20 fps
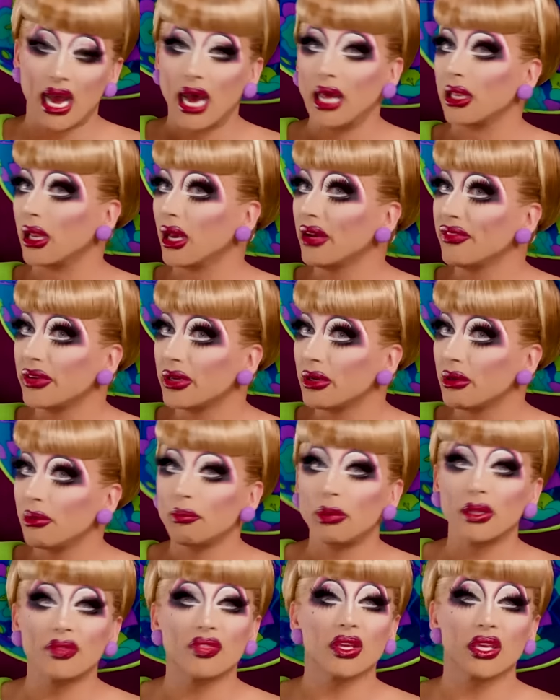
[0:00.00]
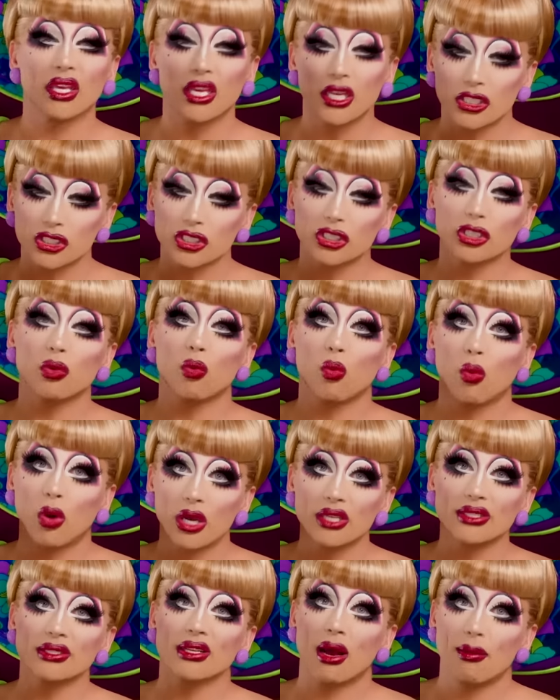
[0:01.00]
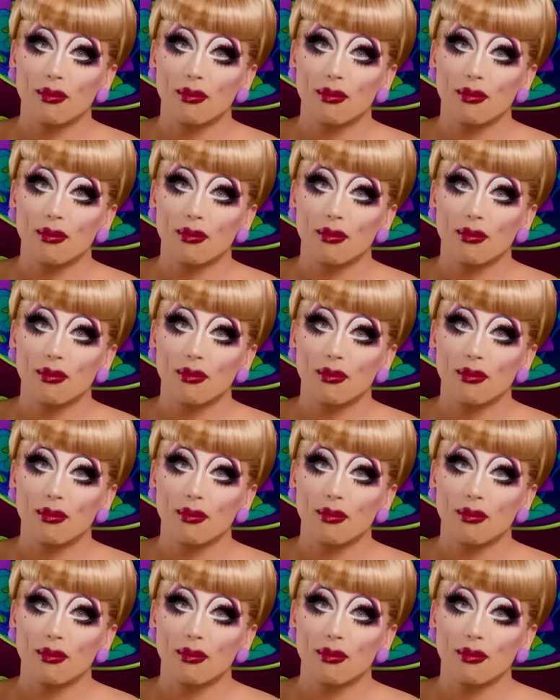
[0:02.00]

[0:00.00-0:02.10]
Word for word: I love you, but the kitchen was a